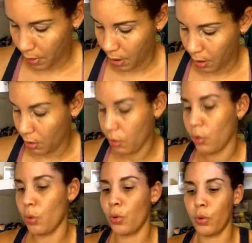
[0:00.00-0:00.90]

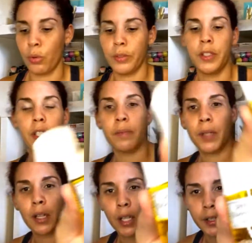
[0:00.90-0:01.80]
Oh, Deep
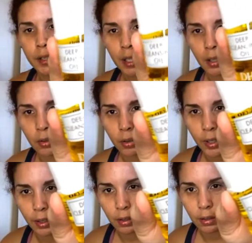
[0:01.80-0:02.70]
Cleansing
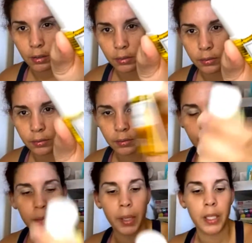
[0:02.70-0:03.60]
Oil
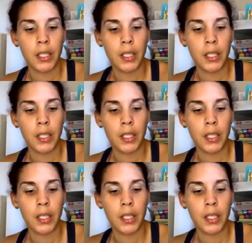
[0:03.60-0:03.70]
by